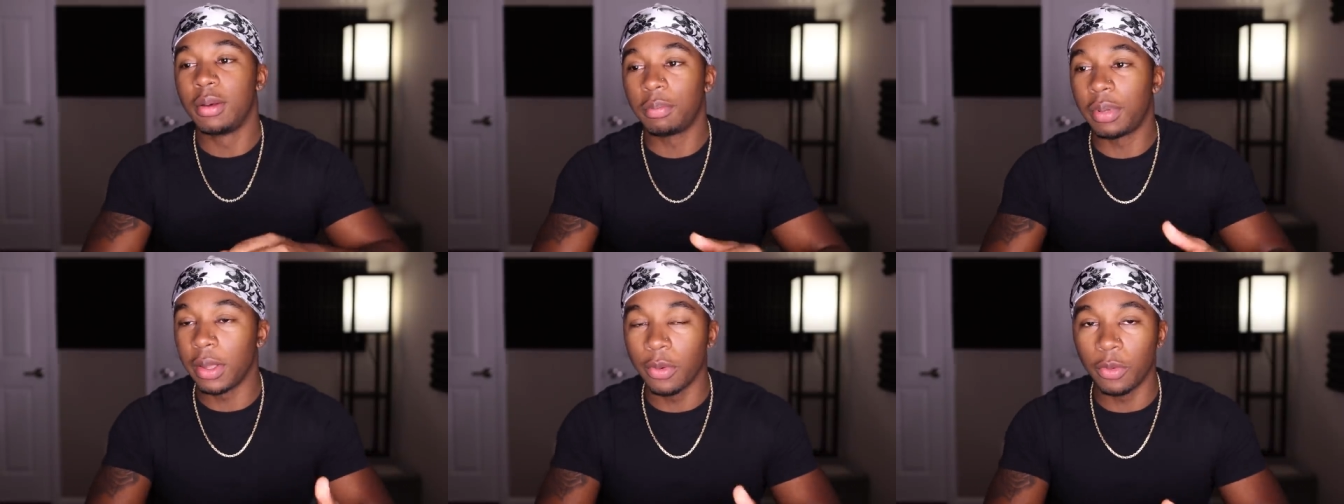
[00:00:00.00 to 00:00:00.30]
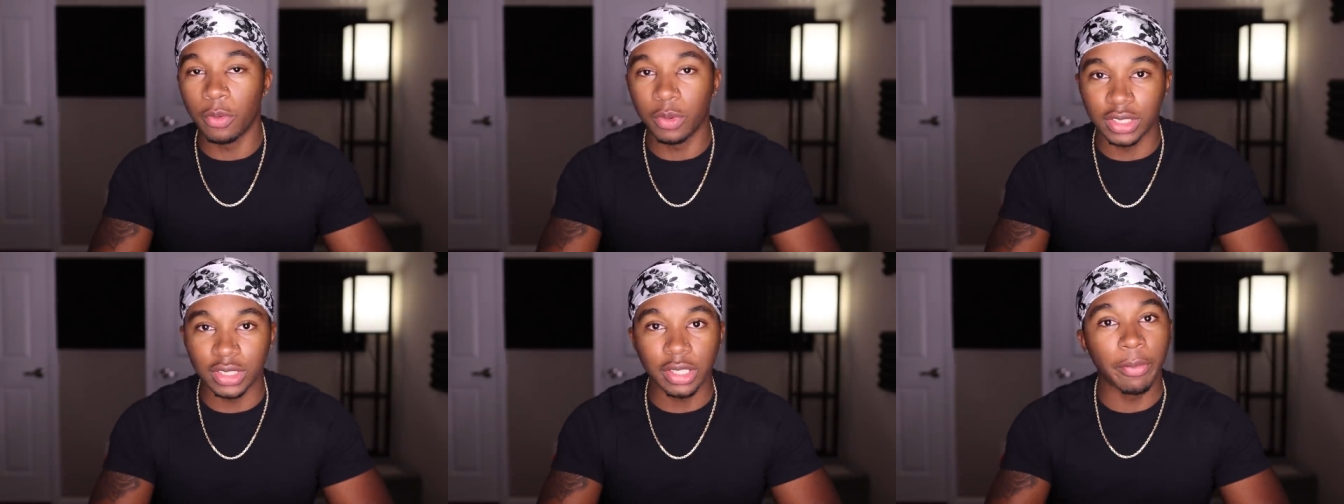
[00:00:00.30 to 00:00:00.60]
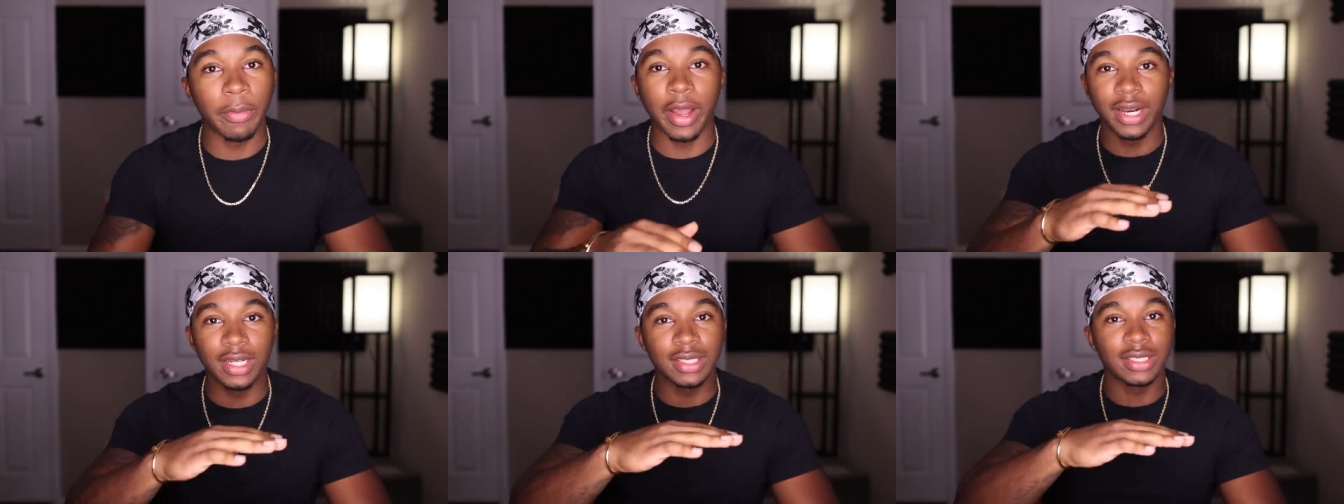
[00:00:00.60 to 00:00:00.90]
people want
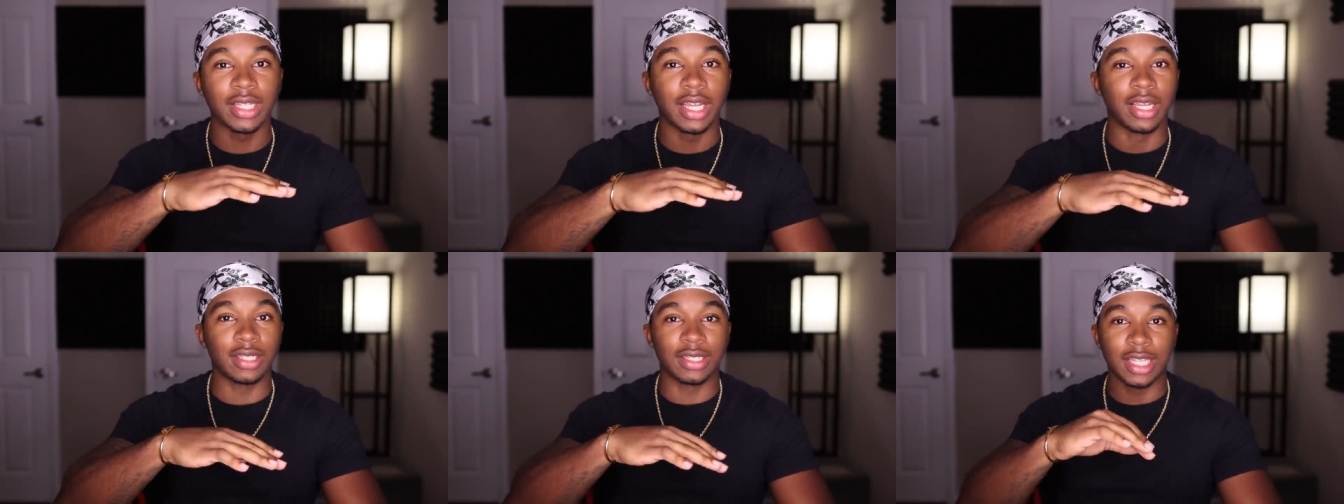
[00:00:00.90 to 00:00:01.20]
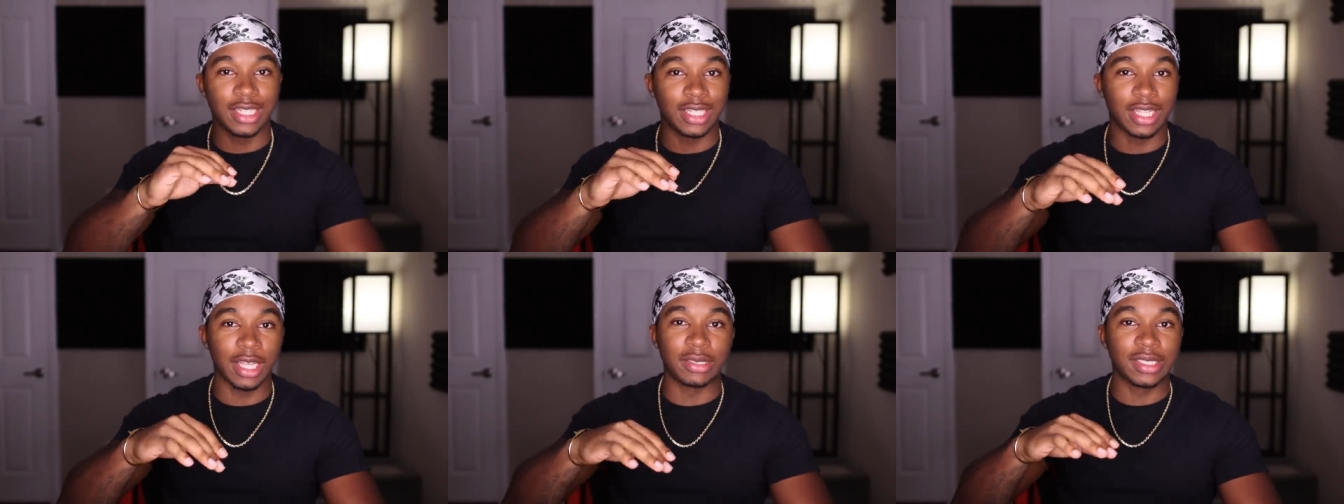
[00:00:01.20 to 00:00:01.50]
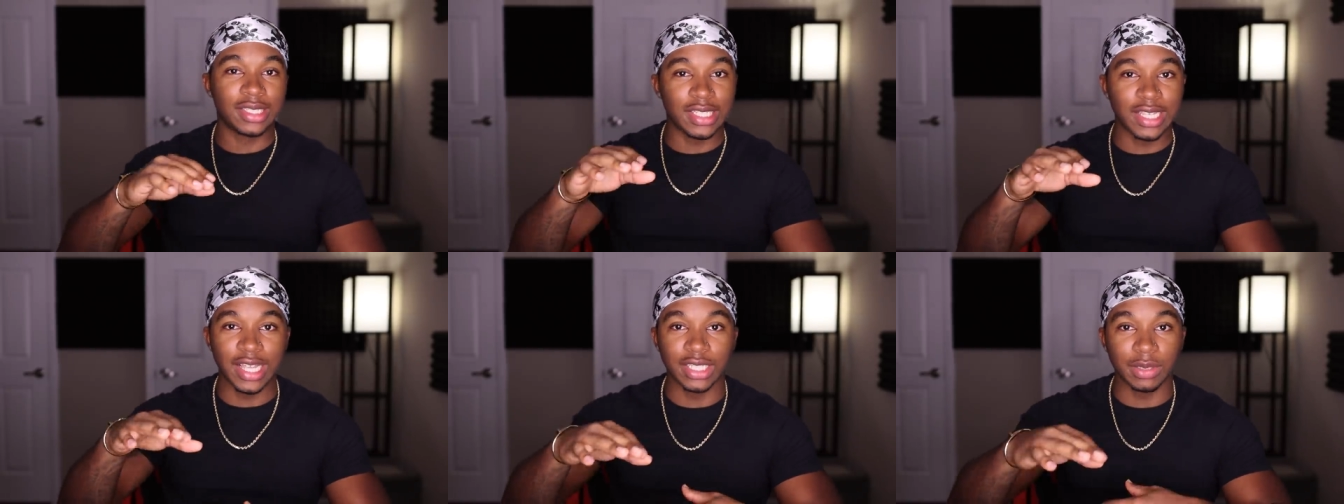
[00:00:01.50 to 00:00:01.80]
somebody that's like, that they
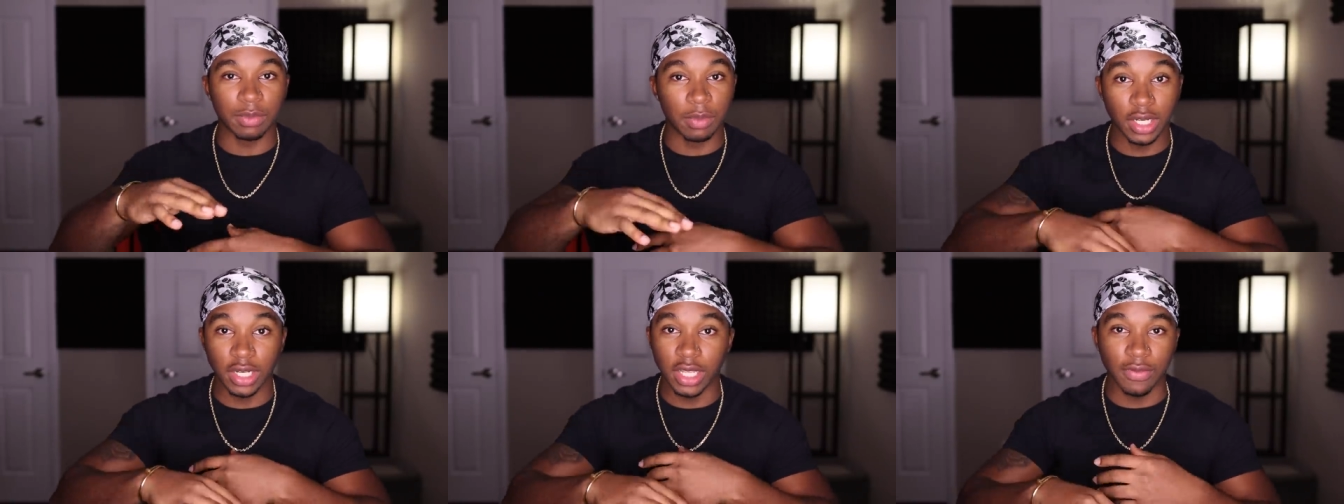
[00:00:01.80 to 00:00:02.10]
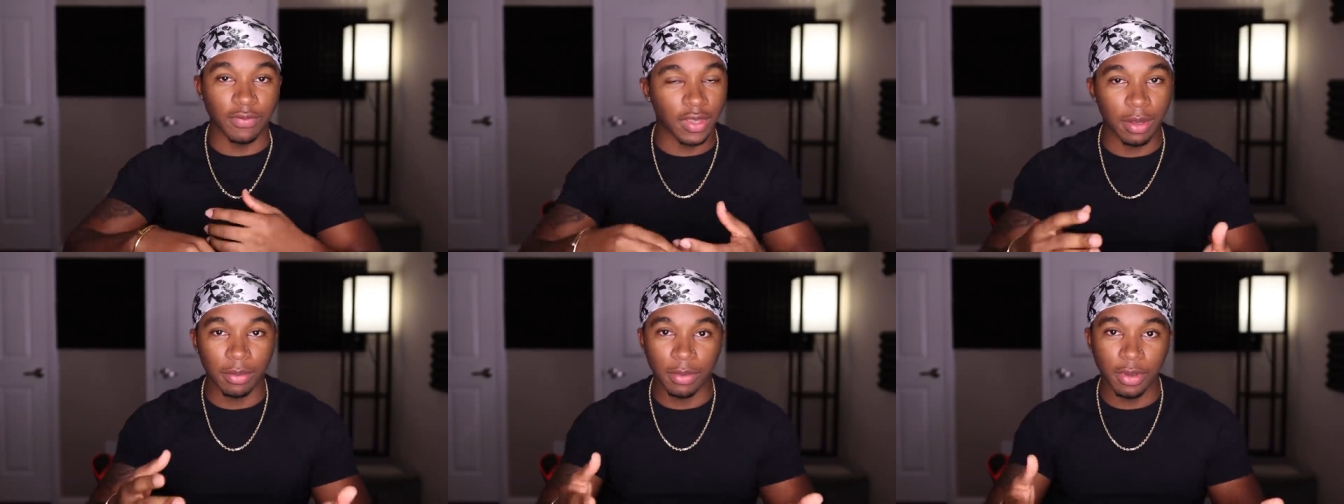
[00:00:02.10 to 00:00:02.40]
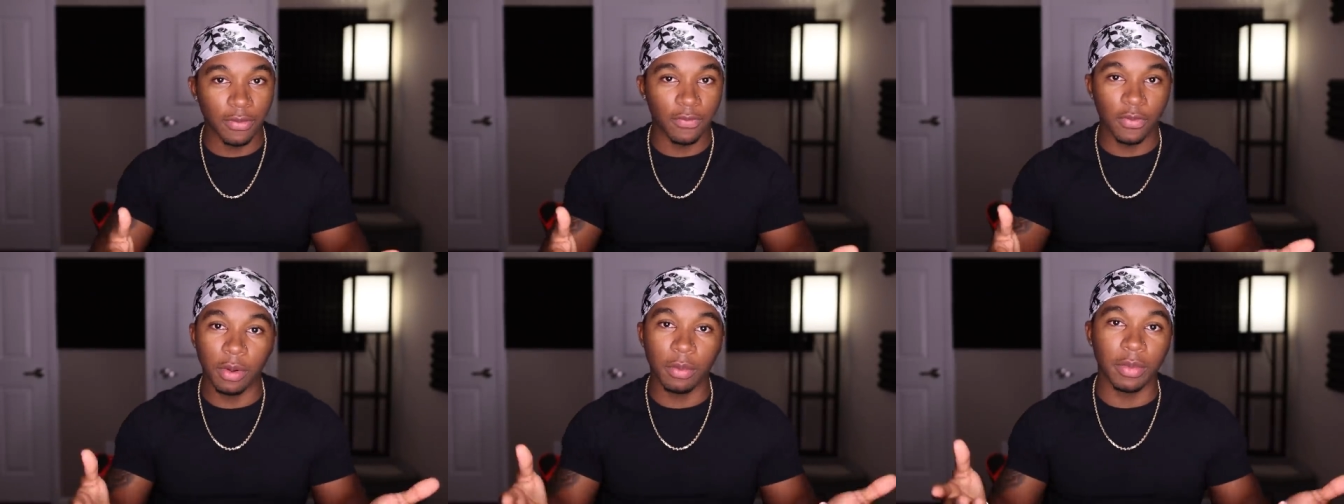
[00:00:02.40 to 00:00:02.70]
see as beneath them,
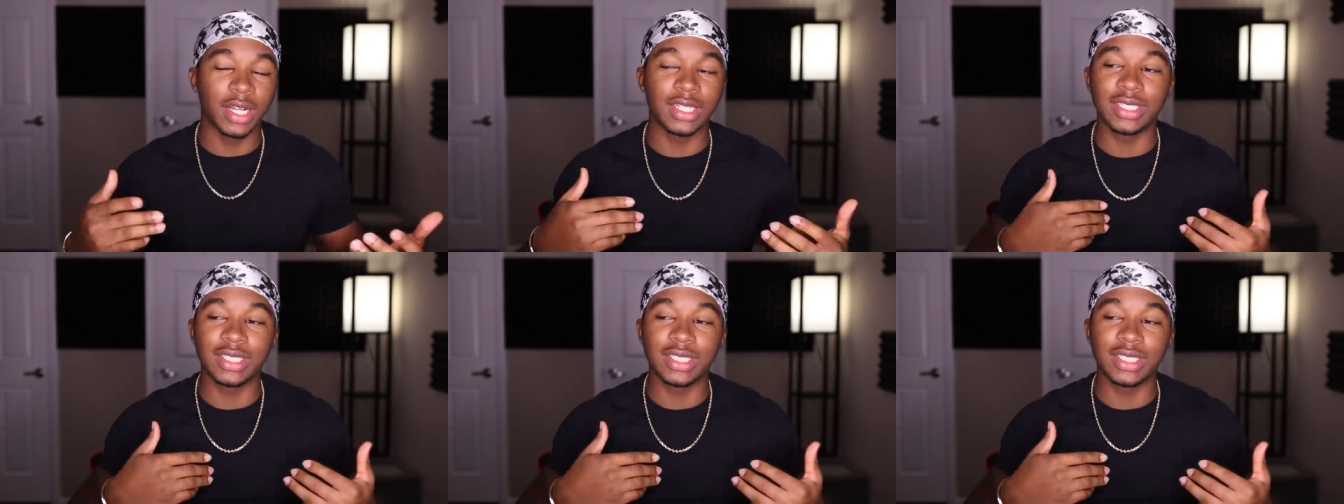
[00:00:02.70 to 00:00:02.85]
you feel me?